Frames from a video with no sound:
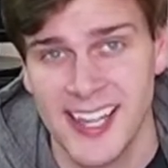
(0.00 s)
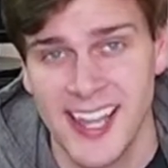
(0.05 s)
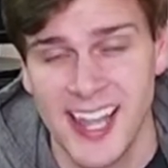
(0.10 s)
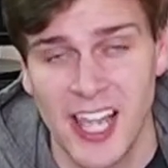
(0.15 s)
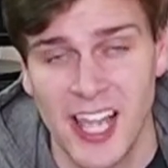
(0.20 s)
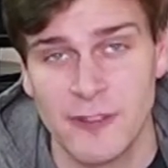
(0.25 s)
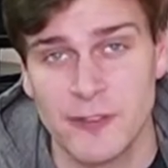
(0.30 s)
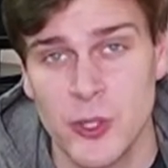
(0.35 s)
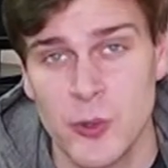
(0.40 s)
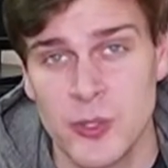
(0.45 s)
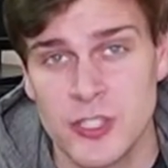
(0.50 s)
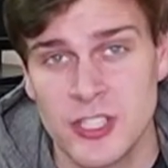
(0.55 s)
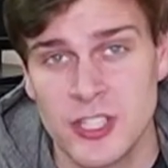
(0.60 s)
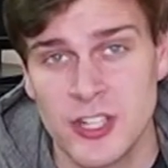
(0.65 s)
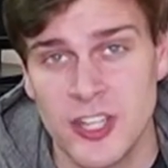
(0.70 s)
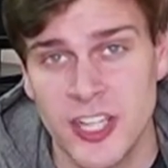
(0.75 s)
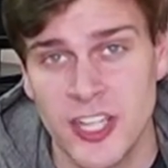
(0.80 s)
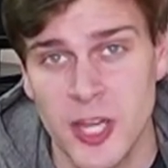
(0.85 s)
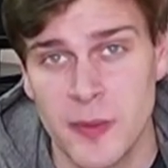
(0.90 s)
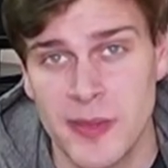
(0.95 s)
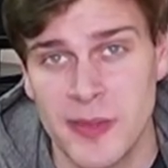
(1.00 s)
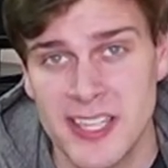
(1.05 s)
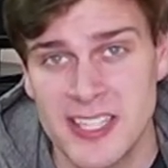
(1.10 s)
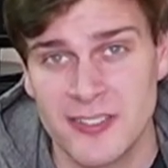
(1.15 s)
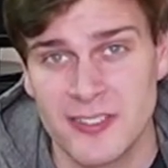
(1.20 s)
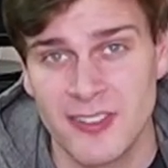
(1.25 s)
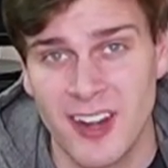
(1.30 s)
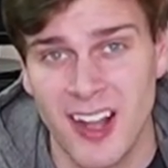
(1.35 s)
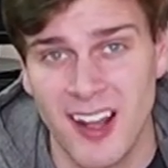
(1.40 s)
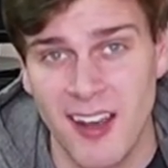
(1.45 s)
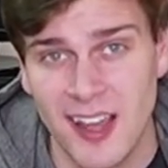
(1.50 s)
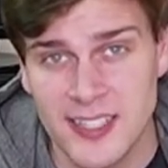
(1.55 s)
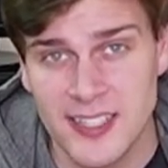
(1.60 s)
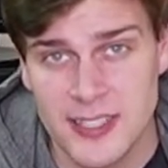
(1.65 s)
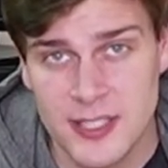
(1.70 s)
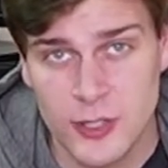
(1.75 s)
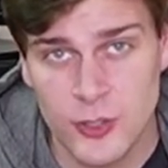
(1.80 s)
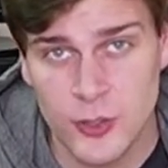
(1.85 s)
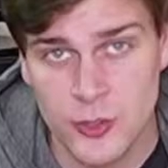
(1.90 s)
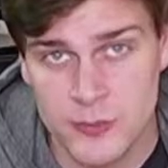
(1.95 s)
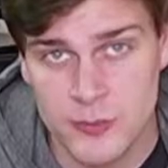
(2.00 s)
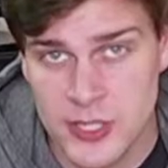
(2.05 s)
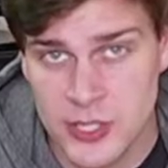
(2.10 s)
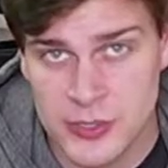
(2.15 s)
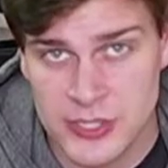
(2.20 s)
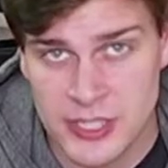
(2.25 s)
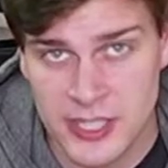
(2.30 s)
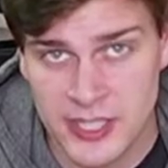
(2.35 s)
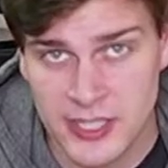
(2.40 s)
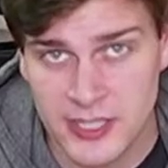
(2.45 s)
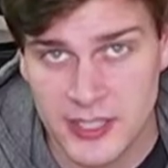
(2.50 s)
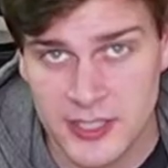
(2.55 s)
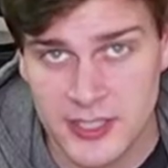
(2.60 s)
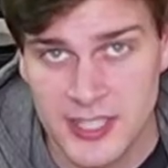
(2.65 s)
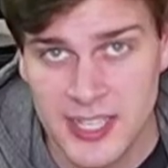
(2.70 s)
If you were to look at a piece of classical music